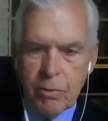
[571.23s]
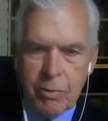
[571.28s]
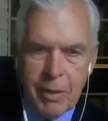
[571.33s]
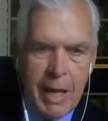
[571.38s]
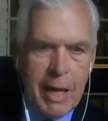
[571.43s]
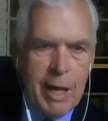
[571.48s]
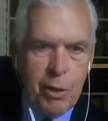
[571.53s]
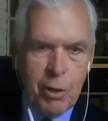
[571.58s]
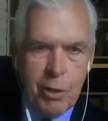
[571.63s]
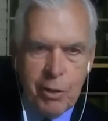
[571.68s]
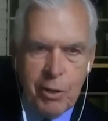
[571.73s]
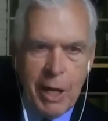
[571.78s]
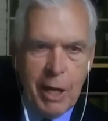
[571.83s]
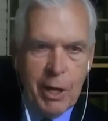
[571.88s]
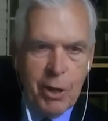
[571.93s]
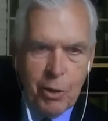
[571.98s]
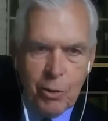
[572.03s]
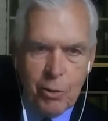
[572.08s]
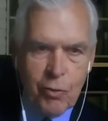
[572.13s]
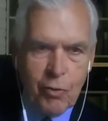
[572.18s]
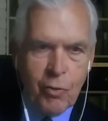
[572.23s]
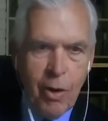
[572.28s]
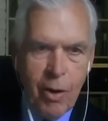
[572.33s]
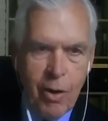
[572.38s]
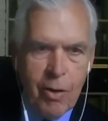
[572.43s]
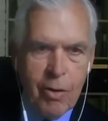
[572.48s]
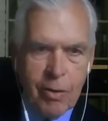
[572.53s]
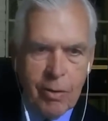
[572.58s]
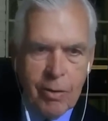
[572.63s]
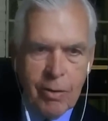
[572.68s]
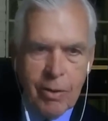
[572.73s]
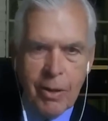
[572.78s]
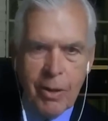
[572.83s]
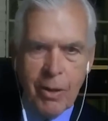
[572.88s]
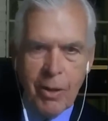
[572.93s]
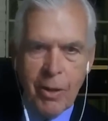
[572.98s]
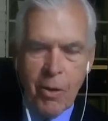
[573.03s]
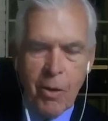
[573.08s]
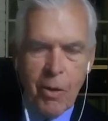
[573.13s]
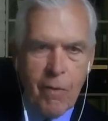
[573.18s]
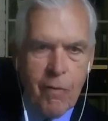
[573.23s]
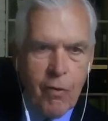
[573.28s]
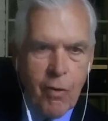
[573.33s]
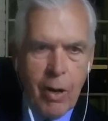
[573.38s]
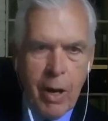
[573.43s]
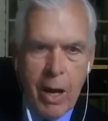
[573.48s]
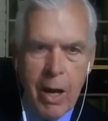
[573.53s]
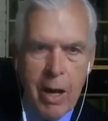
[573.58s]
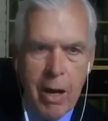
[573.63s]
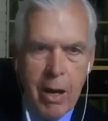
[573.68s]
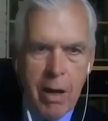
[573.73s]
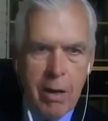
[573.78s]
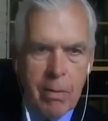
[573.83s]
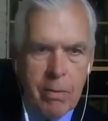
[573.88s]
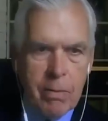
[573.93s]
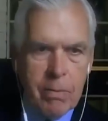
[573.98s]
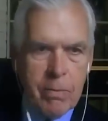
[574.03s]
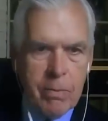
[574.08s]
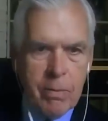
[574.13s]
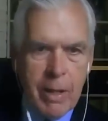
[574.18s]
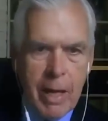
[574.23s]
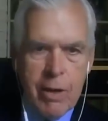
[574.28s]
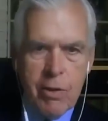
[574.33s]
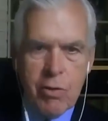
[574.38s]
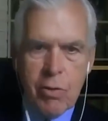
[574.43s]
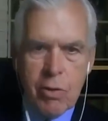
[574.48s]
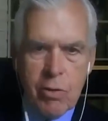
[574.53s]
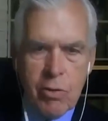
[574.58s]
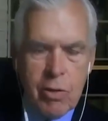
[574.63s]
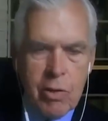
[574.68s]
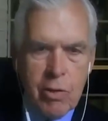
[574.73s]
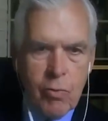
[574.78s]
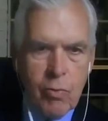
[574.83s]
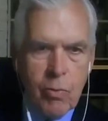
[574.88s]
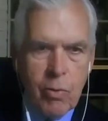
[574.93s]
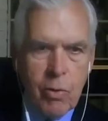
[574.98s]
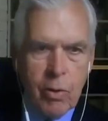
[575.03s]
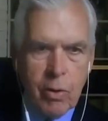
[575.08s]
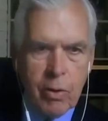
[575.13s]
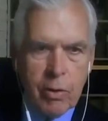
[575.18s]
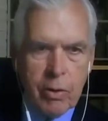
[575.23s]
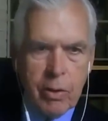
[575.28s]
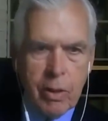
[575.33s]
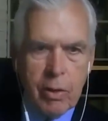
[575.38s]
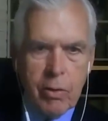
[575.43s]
day-to-day control over how agencies work.